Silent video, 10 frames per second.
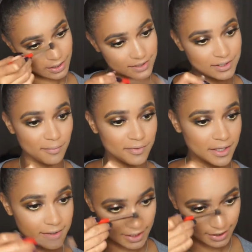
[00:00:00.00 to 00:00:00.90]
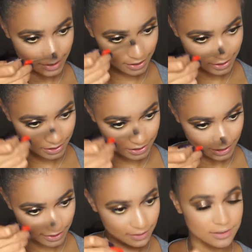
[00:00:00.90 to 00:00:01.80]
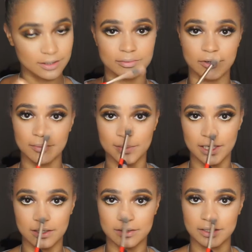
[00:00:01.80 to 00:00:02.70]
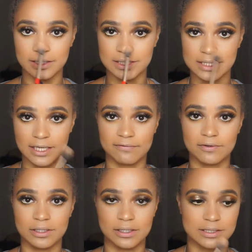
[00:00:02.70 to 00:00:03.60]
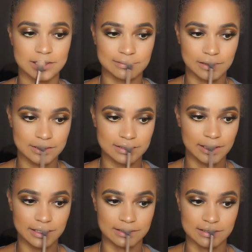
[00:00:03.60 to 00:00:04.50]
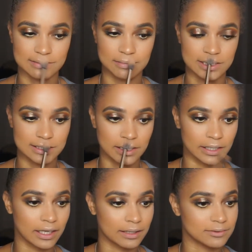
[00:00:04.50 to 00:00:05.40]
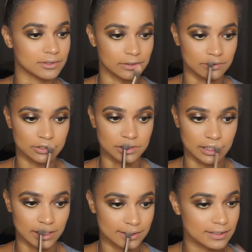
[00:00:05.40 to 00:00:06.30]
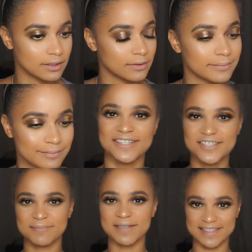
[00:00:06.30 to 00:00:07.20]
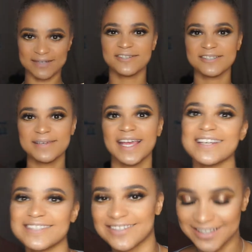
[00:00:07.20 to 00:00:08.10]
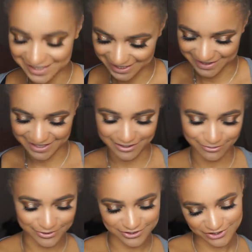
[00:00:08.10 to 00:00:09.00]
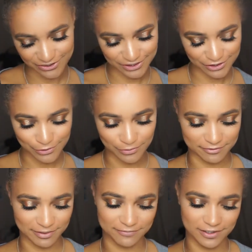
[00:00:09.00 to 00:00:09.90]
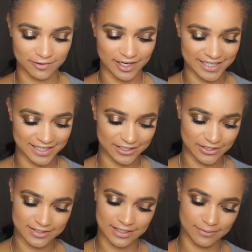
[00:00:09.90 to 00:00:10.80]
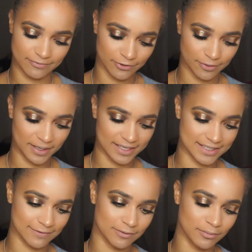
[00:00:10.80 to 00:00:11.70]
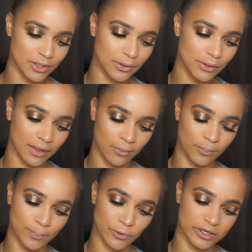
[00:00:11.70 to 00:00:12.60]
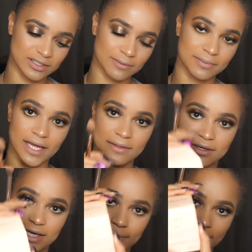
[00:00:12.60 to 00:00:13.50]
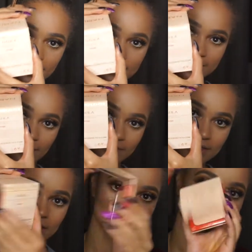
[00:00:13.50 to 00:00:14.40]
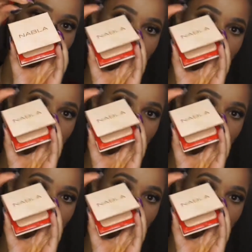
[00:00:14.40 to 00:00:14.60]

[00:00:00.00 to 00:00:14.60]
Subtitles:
something that the Charlotte Tilbury powder could definitely smells like, because it smells like absolute shit. And just because I want to be extra and that I want to show you one of my favourite highlighters for the past 7 months, I'm going to apply the Nabla Savage